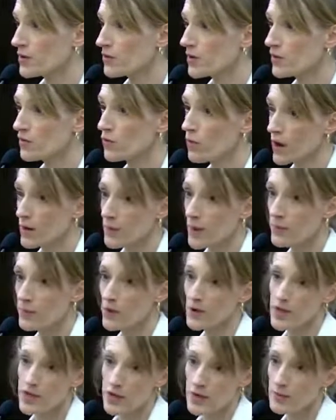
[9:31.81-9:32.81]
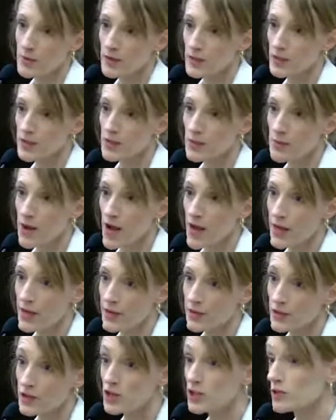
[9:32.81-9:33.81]
We have one member here, Melinda
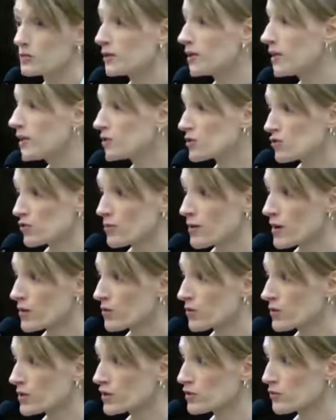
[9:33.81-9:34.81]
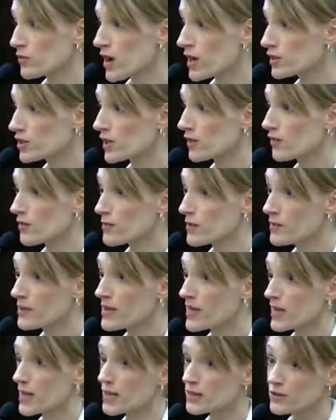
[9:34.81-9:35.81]
Myers. She's been instrumental in this project from the
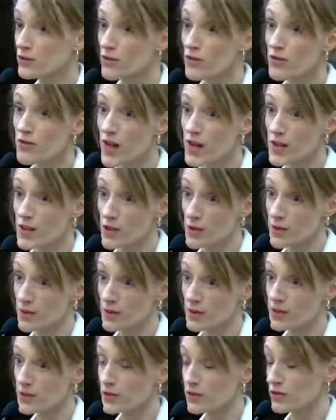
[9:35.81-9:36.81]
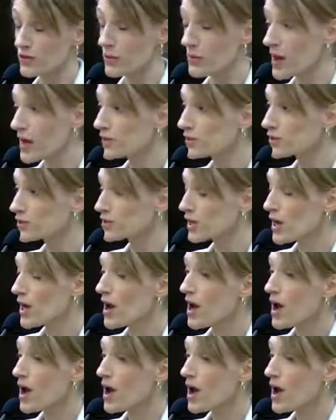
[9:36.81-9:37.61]
beginning, so thank you, Melinda, so much.